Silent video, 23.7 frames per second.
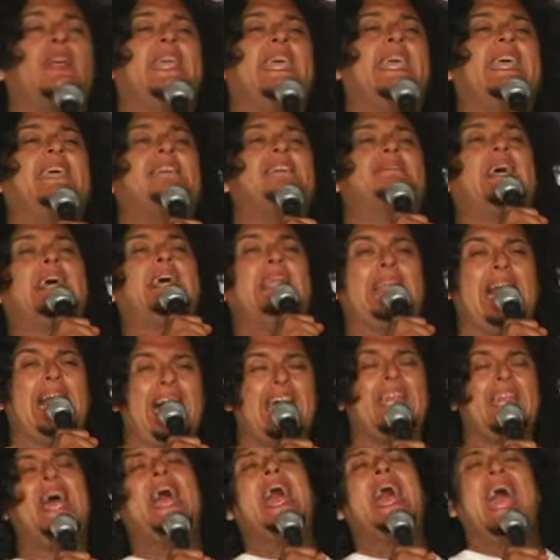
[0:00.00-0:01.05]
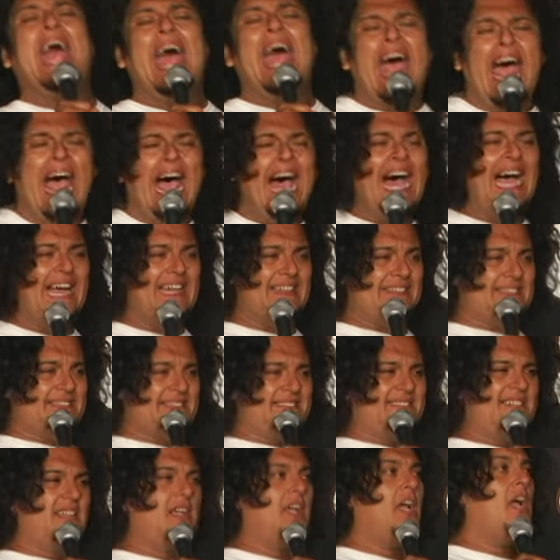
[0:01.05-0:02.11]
kiss a lot of ass.